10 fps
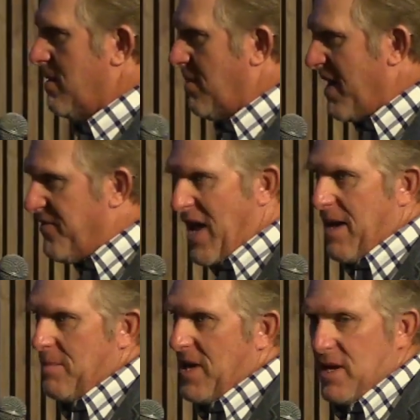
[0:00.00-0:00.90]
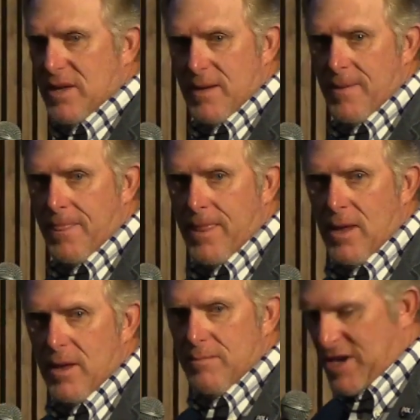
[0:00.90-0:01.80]
my family
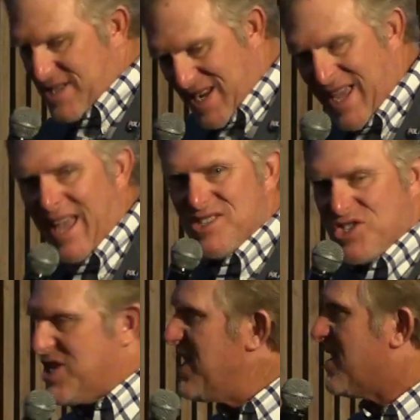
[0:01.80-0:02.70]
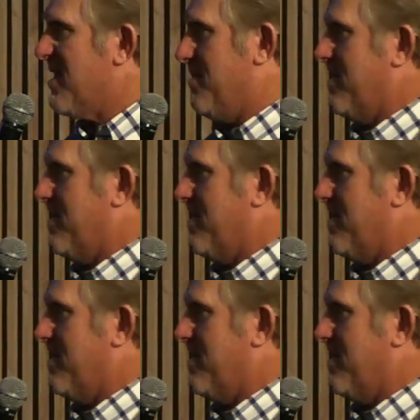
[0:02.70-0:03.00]
because I can't see them.